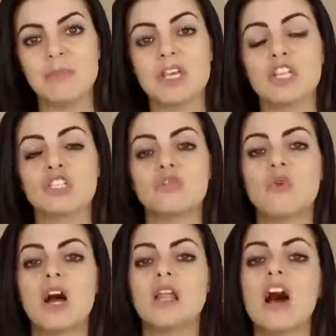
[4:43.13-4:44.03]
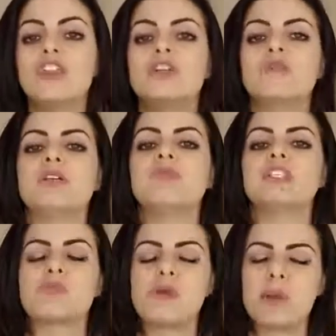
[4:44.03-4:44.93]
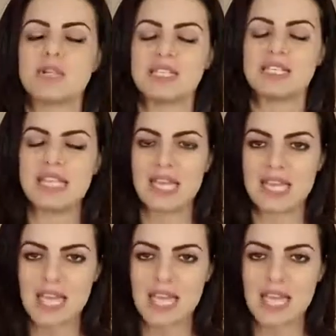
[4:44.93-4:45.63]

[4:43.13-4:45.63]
because you want other people to be able to take